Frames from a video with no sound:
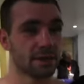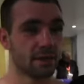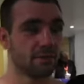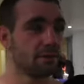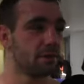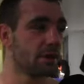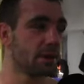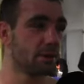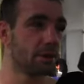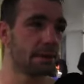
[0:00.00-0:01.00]
second of every
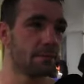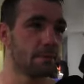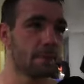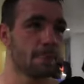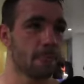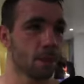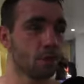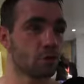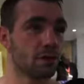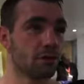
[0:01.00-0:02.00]
round, and then
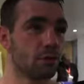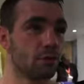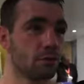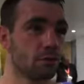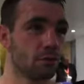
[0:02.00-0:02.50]
caused me a few